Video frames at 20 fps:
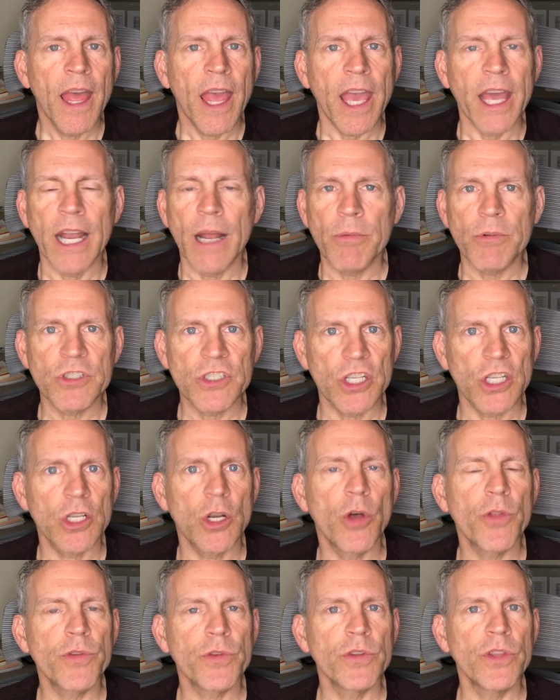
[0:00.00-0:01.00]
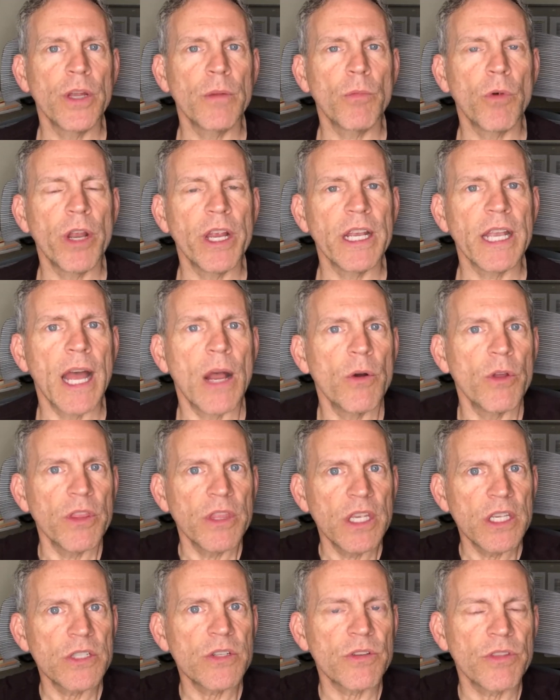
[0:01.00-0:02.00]
And I'm just going to go through them right now. And
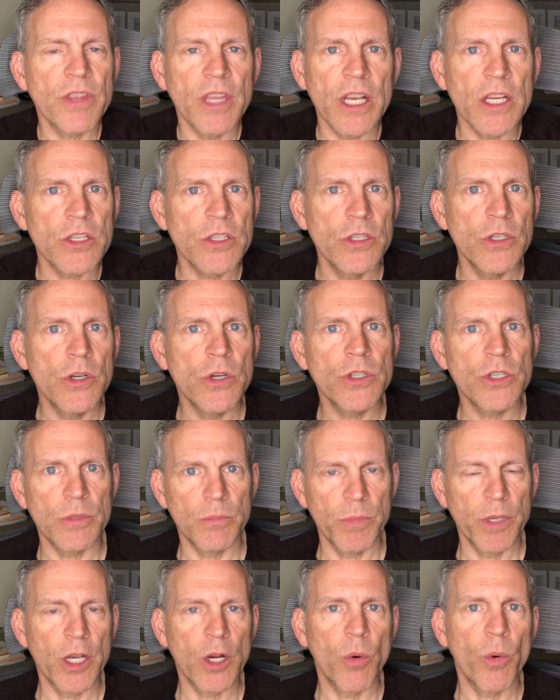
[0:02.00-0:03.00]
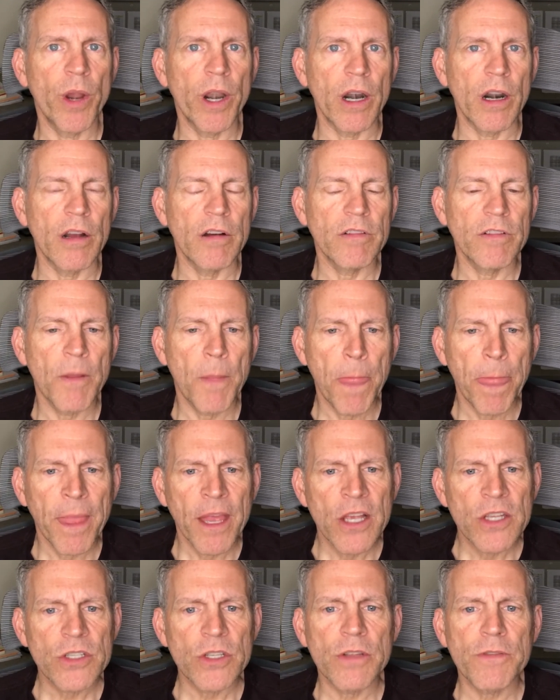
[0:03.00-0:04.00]
these are things you should be aware of.
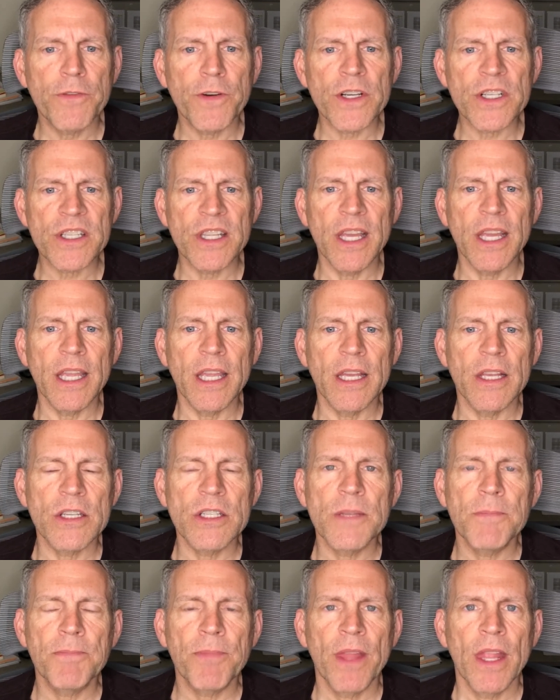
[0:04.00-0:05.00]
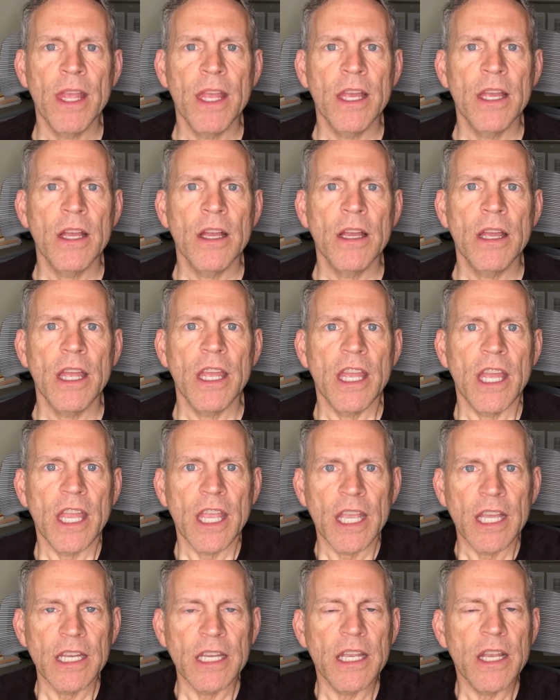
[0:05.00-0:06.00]
So the first thing is,
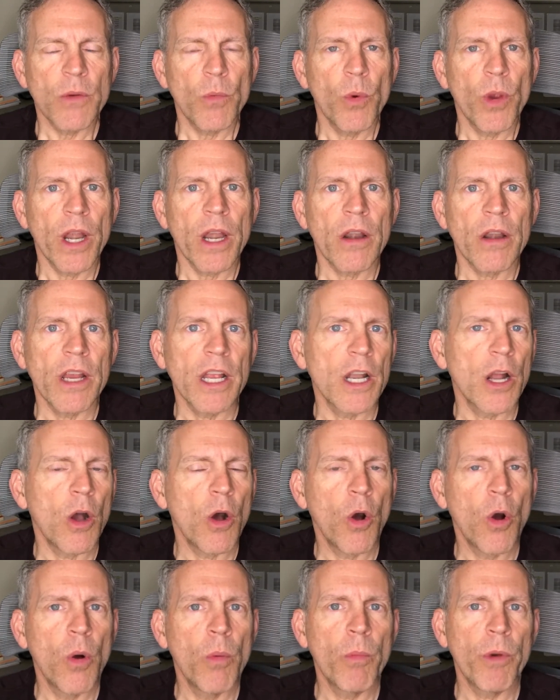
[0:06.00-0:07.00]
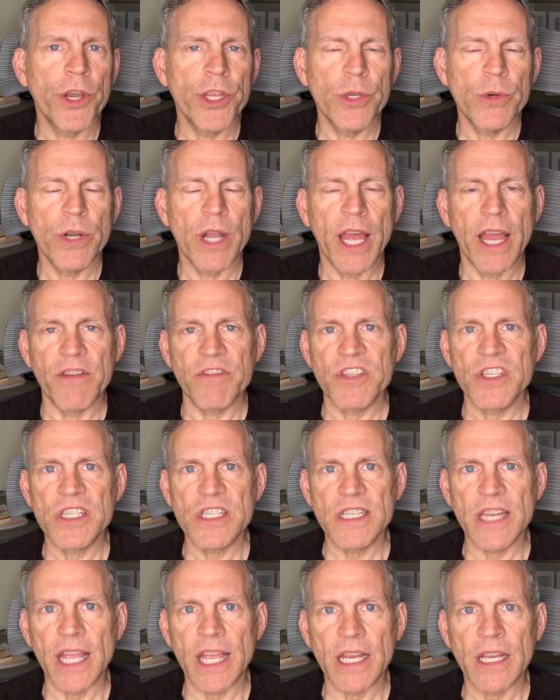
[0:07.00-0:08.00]
anywhere in a home where you would have
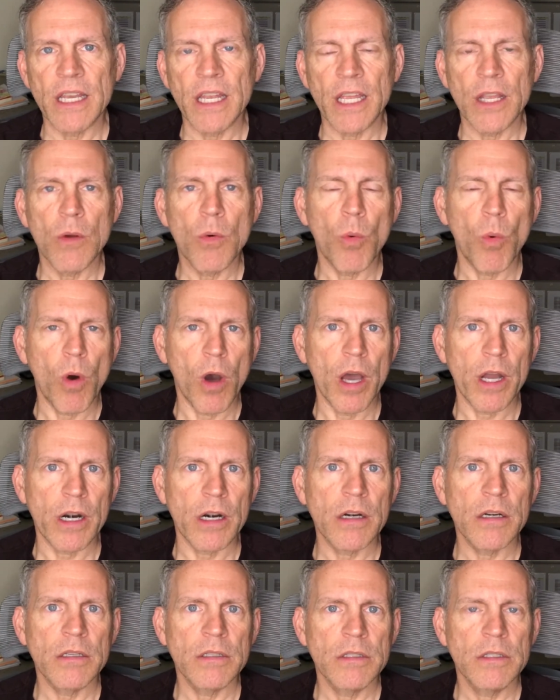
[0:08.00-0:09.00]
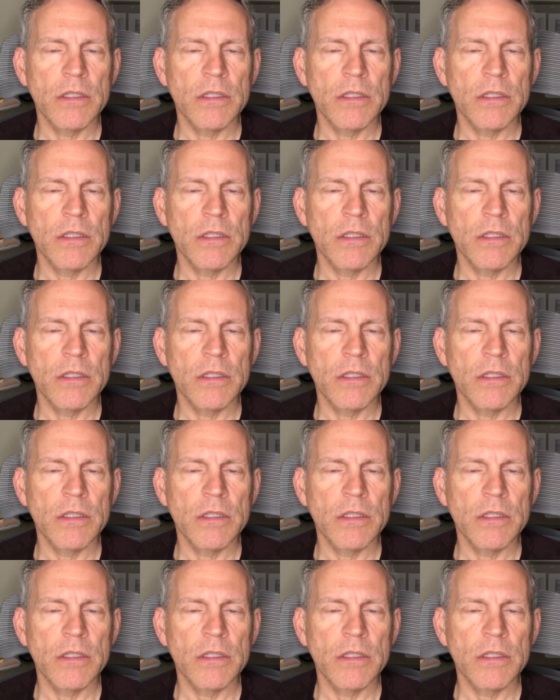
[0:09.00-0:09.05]
standing water